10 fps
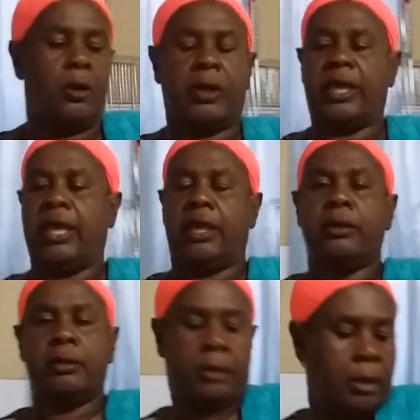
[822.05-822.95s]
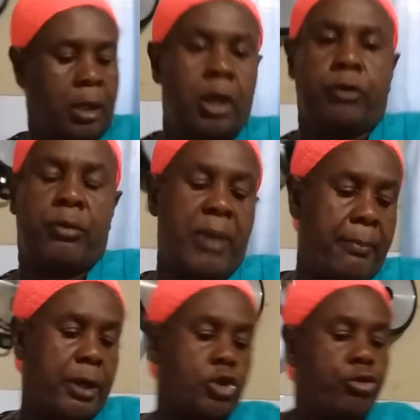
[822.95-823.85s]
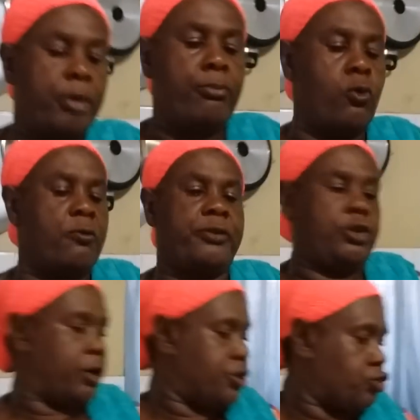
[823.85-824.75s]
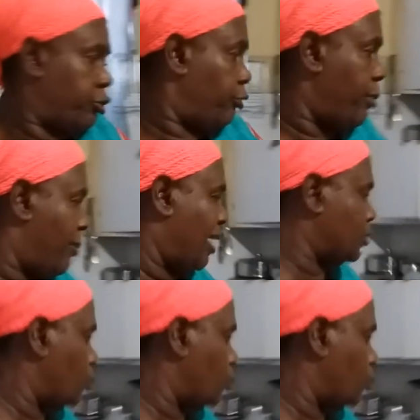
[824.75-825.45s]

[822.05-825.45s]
Okay, remember to remove your string. Remember